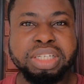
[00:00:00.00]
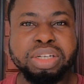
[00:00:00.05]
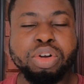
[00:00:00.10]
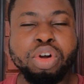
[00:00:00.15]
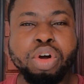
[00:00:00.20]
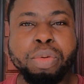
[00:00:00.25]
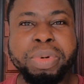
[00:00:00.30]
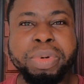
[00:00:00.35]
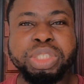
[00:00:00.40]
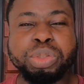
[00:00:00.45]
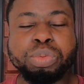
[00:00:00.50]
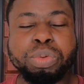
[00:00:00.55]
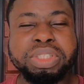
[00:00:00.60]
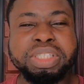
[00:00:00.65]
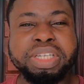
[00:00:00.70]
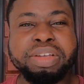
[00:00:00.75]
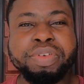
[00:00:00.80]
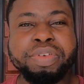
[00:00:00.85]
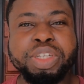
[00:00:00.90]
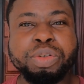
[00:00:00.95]
Comment
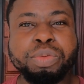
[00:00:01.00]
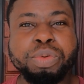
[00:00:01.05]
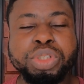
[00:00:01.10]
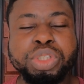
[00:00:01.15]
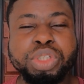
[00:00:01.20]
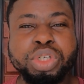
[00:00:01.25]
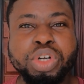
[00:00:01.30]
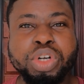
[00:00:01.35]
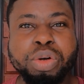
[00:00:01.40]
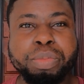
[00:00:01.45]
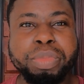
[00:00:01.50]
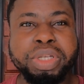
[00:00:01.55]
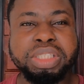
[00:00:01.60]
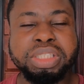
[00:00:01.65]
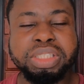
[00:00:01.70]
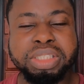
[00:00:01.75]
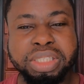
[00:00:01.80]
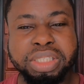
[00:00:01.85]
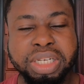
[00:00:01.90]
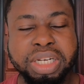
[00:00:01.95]
whatever you want to
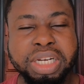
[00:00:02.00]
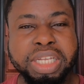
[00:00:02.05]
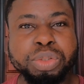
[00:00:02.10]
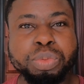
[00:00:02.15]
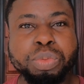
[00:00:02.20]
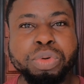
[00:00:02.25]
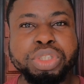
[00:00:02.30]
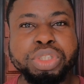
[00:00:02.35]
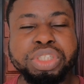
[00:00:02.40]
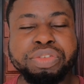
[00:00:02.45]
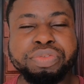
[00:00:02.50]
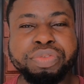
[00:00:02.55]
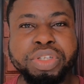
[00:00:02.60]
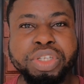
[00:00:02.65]
comment. Let's watch the